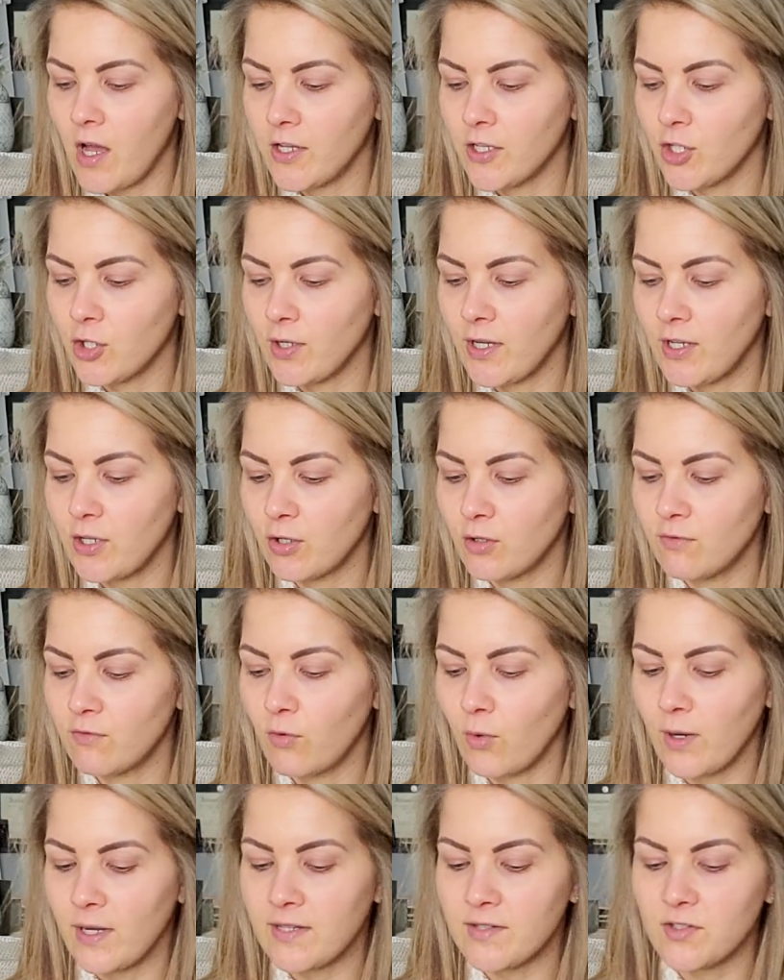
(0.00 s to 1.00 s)
your inner
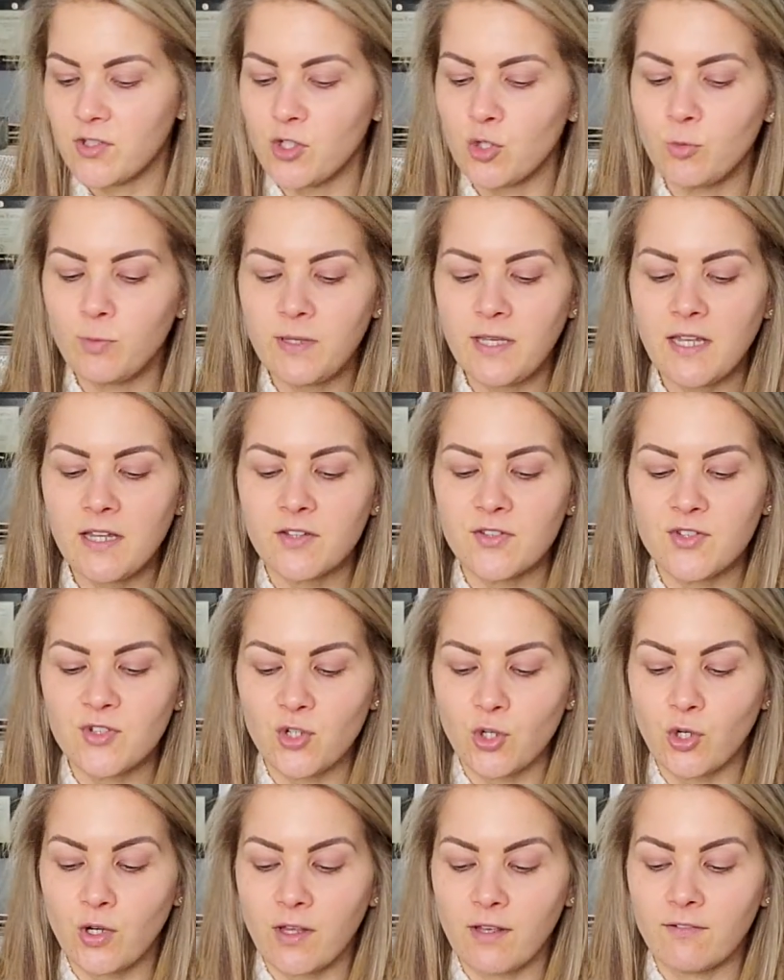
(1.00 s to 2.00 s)
voice, you being
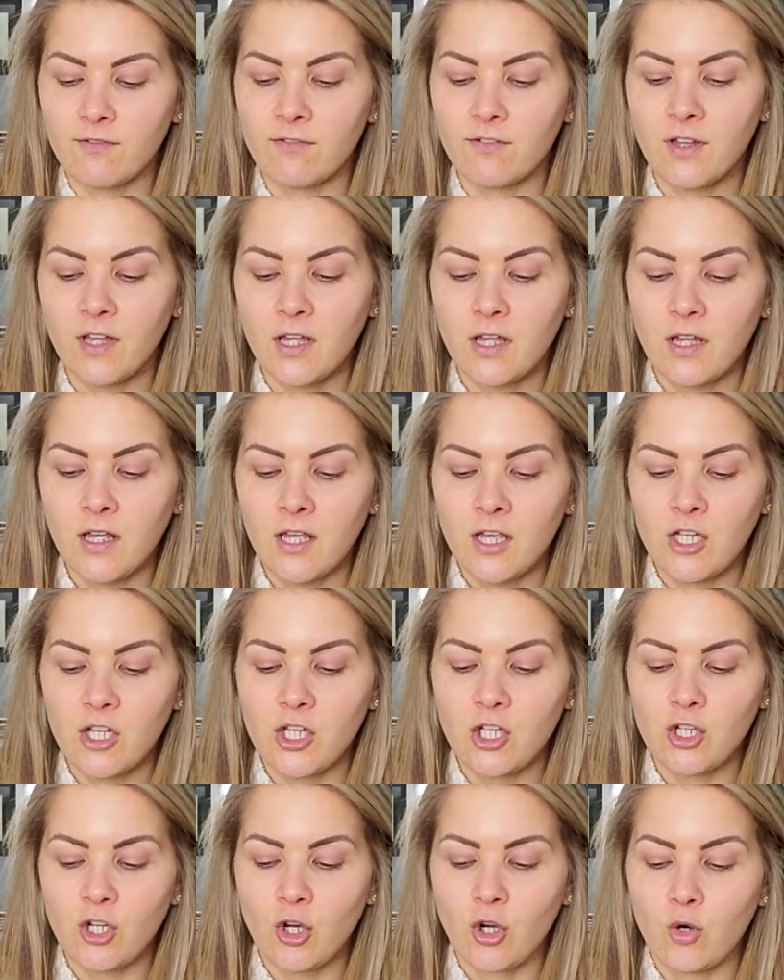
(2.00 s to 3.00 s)
assertive,
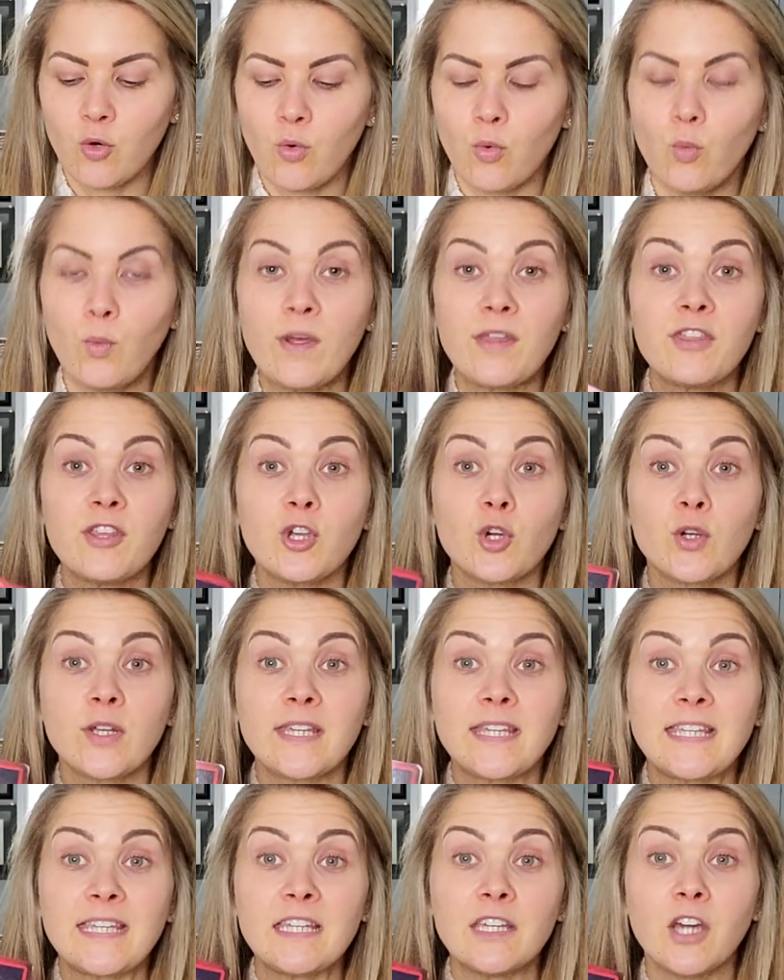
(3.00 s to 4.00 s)
you know, with your
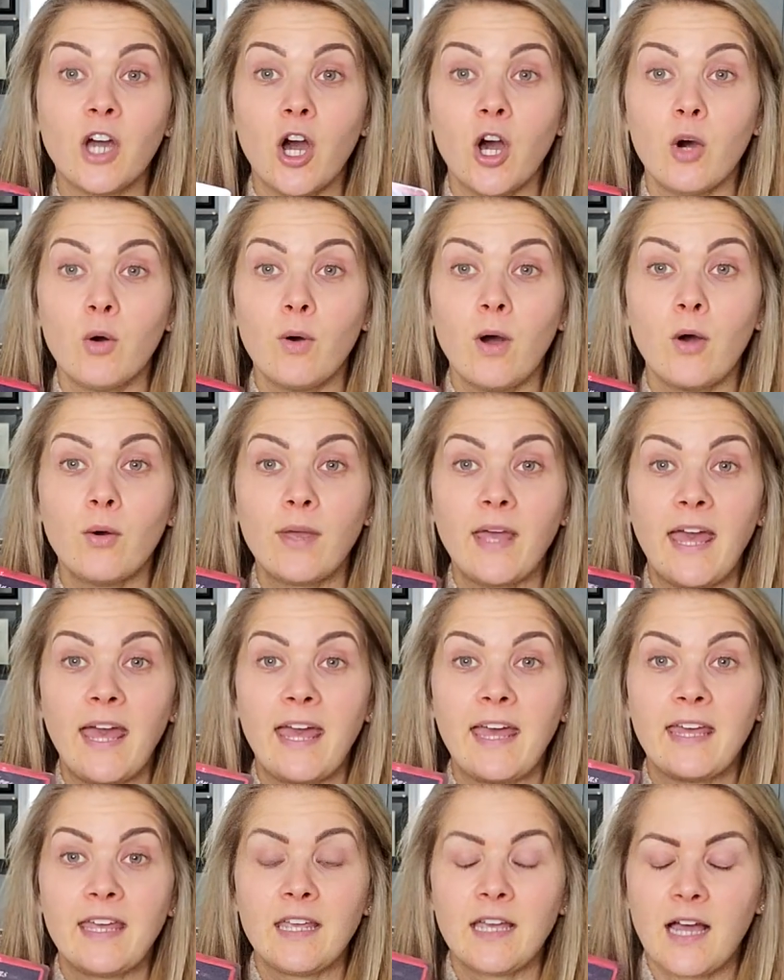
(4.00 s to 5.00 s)
ego.
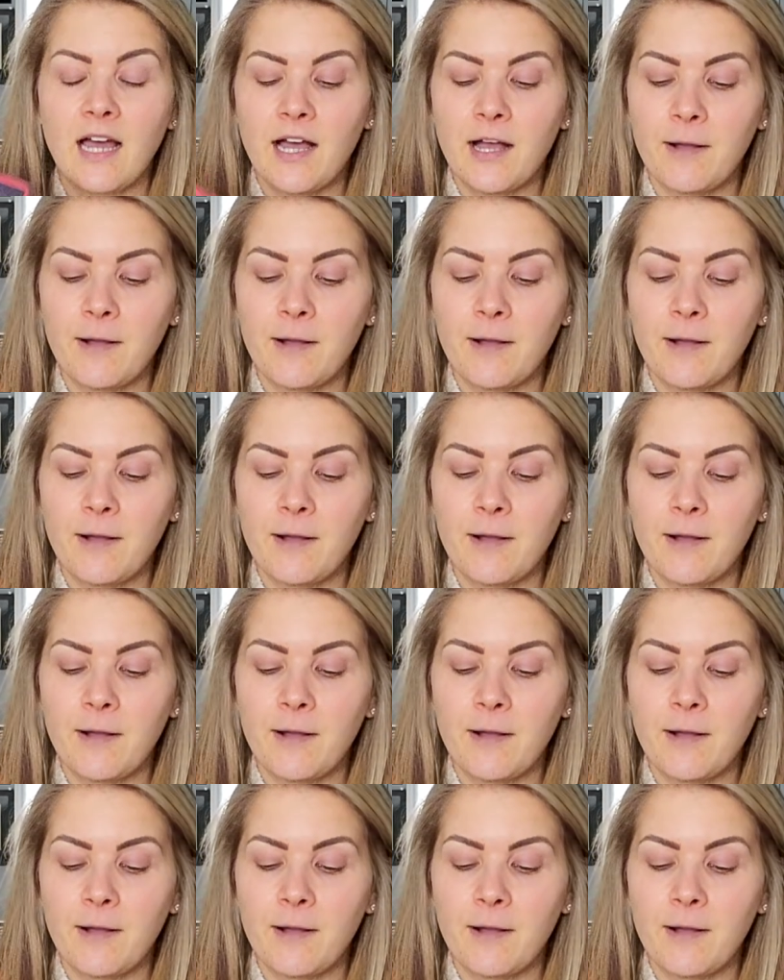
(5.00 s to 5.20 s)
Okay.